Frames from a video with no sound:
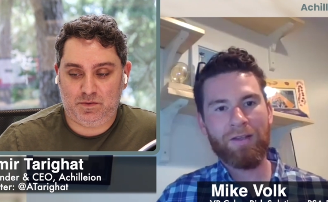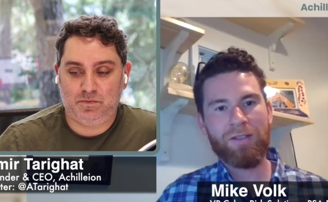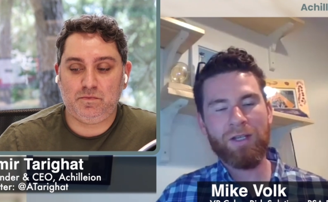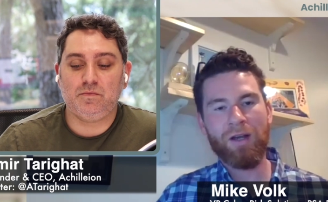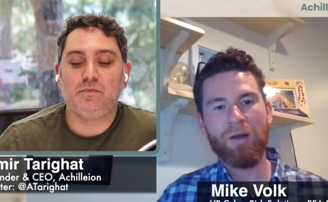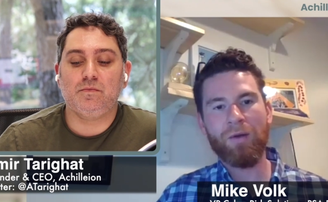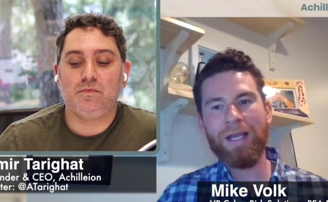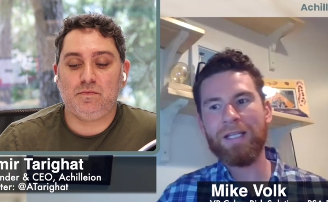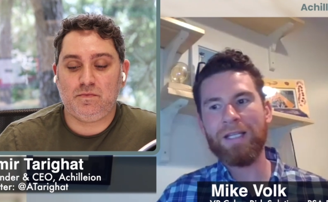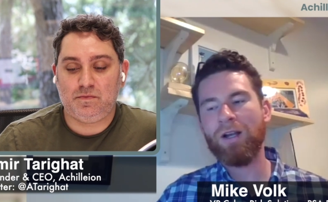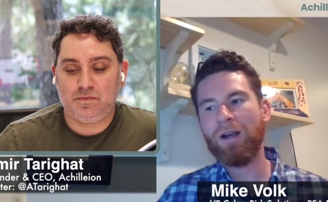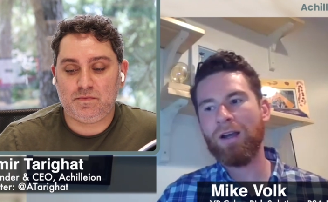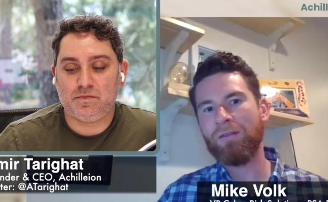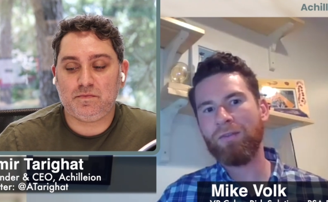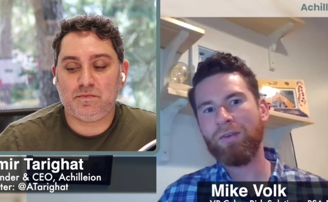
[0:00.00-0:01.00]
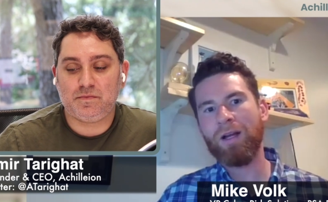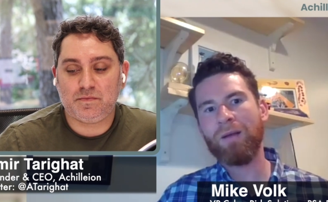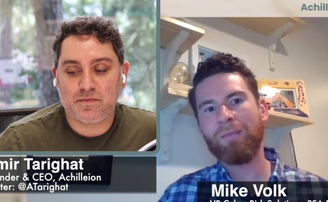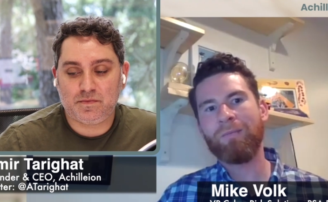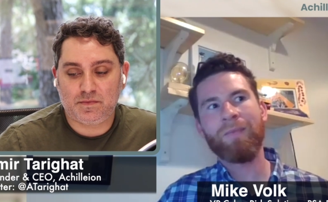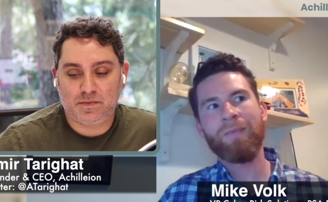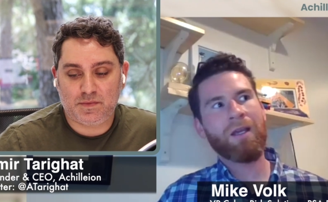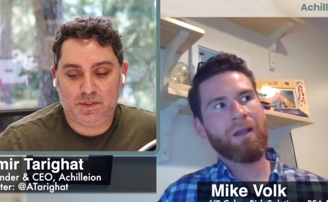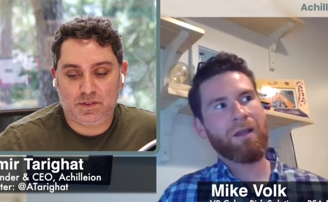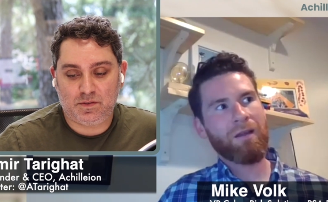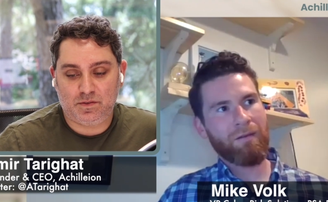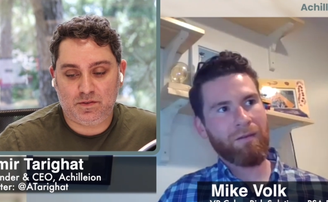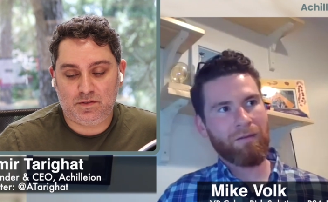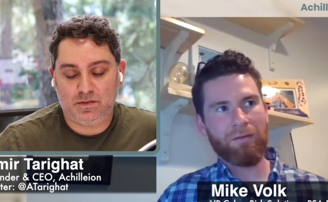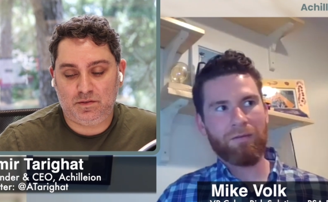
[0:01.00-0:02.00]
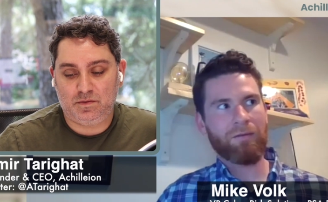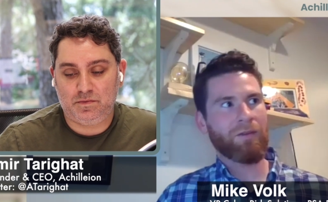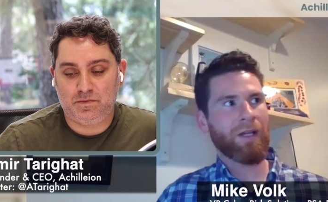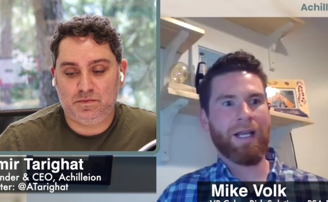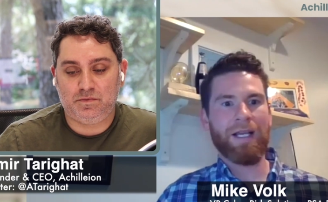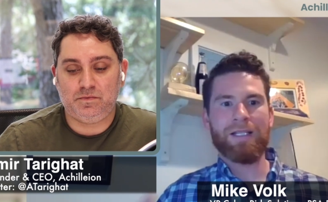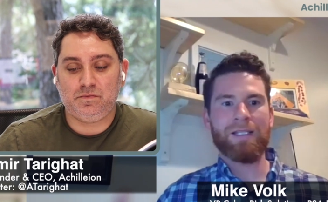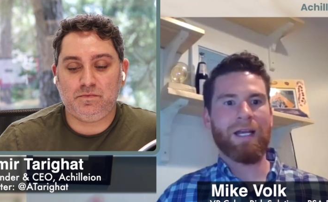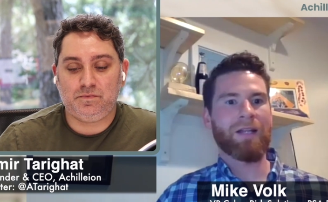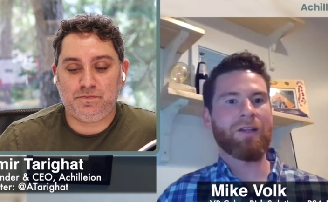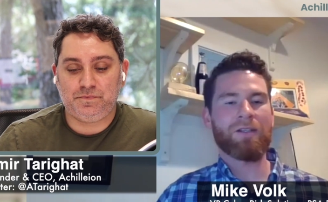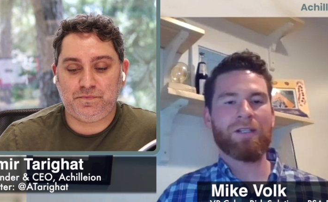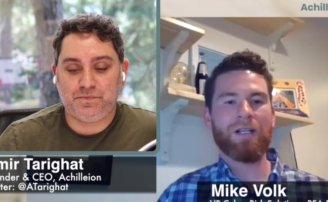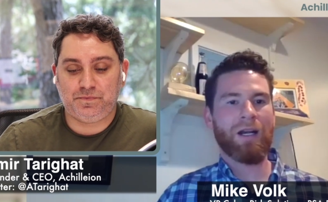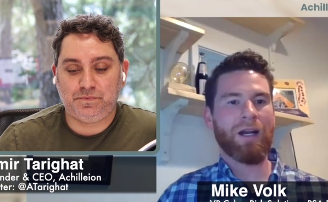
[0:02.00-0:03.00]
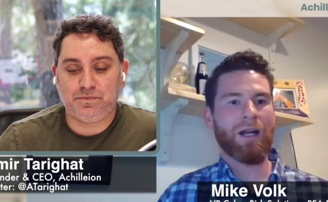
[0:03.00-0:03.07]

Speaker 1: So it's gone from like I said, those kind